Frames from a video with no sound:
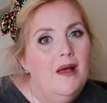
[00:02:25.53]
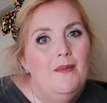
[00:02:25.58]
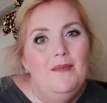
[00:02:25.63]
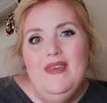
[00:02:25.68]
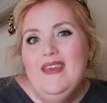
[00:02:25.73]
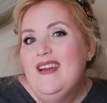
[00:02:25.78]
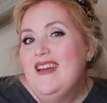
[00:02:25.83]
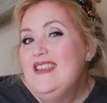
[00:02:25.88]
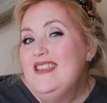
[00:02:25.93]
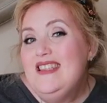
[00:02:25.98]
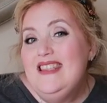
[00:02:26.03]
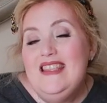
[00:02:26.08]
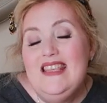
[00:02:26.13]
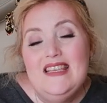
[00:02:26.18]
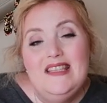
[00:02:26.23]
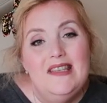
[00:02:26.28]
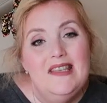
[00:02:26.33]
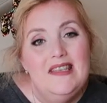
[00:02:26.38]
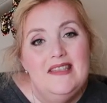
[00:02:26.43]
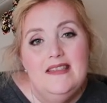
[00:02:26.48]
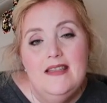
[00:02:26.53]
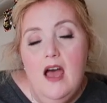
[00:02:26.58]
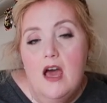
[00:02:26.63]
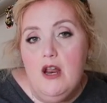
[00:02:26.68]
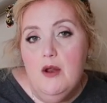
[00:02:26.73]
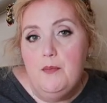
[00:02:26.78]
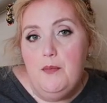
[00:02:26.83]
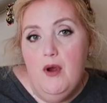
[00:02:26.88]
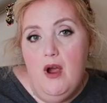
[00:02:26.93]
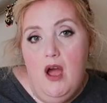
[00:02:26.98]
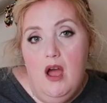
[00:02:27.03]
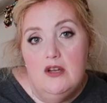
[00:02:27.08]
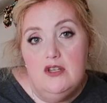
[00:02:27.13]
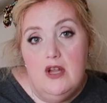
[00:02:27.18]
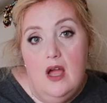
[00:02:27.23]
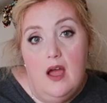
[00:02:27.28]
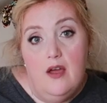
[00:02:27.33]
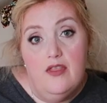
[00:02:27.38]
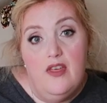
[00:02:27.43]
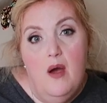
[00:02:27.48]
because this is not a
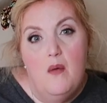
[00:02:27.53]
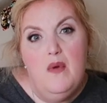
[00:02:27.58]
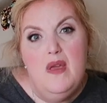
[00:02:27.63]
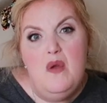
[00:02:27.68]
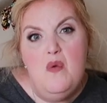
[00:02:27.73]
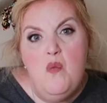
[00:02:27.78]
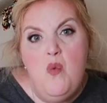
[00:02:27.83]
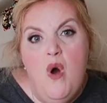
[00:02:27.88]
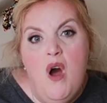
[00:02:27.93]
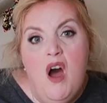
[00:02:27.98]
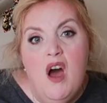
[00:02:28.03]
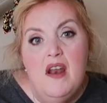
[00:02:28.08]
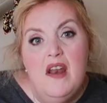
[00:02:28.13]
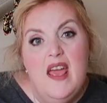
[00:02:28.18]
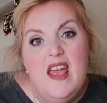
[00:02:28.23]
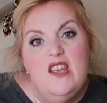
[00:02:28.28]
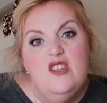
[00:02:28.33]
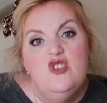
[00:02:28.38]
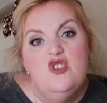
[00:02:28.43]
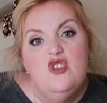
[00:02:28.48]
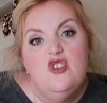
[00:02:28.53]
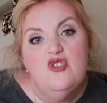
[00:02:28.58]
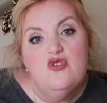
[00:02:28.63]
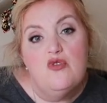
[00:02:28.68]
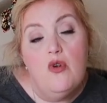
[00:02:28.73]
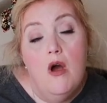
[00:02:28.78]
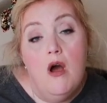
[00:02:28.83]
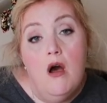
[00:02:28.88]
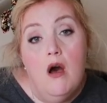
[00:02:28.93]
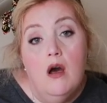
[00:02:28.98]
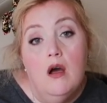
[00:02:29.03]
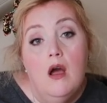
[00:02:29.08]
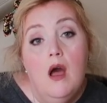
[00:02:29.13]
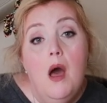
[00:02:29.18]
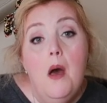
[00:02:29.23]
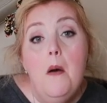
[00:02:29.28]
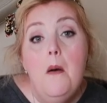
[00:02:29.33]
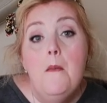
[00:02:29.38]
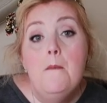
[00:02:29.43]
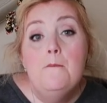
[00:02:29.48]
project that we want a strong